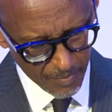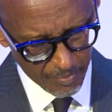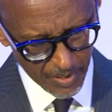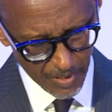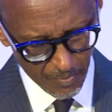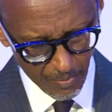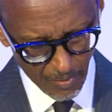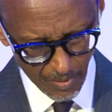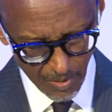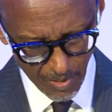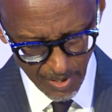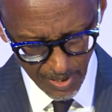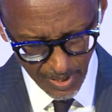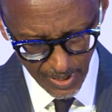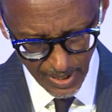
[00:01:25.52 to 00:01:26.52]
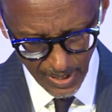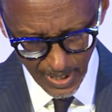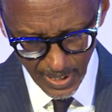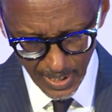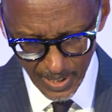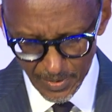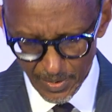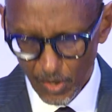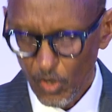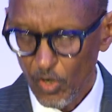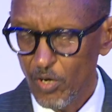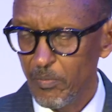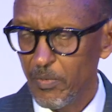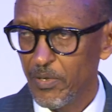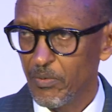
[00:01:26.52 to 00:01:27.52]
people are the
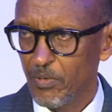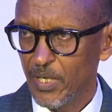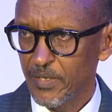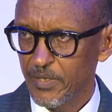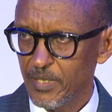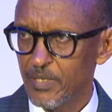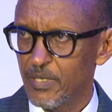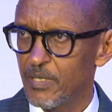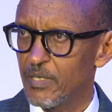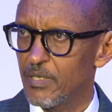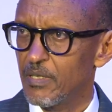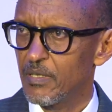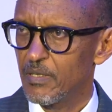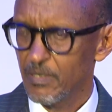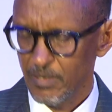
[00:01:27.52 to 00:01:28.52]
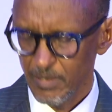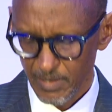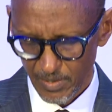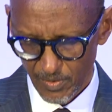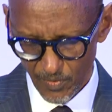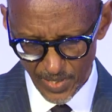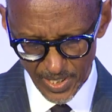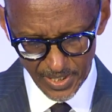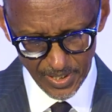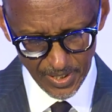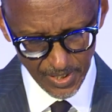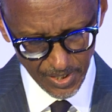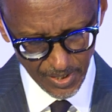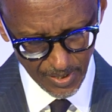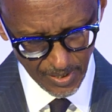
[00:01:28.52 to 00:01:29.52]
Commonwealth's
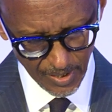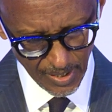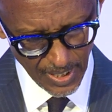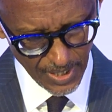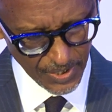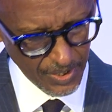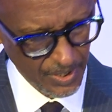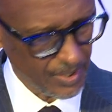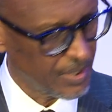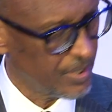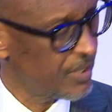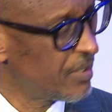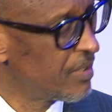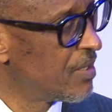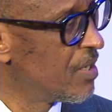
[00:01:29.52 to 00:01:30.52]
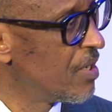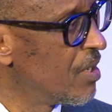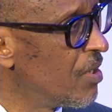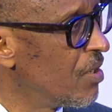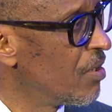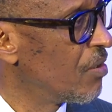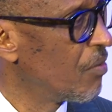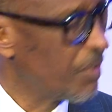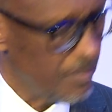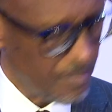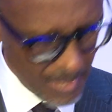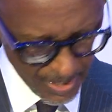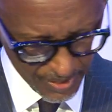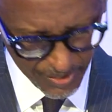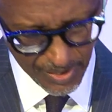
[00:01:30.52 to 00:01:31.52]
greatest asset. We
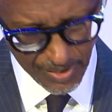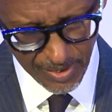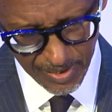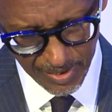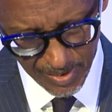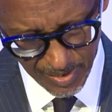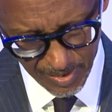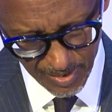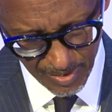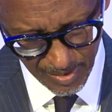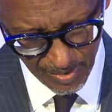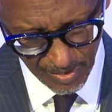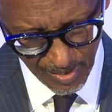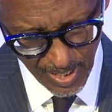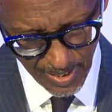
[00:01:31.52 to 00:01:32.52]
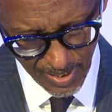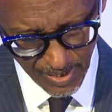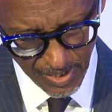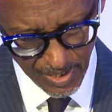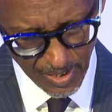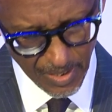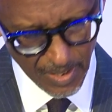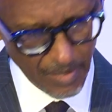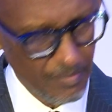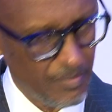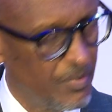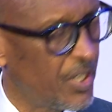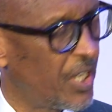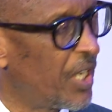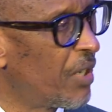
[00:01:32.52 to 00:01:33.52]
must guarantee
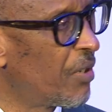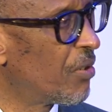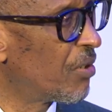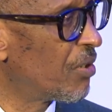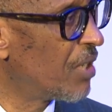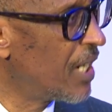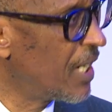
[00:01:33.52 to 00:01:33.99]
them equal